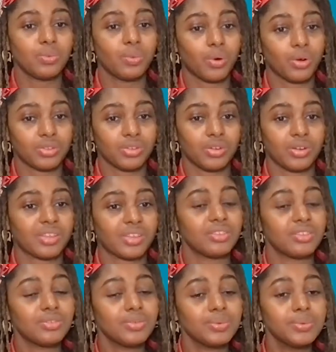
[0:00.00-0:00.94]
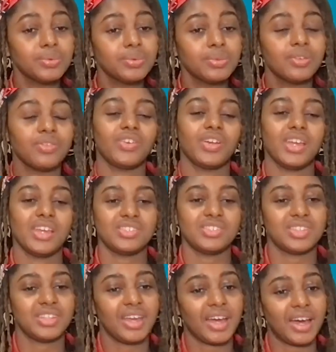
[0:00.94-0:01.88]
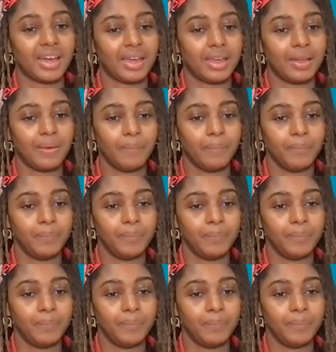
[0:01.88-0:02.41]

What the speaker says: water as a tool for HCI.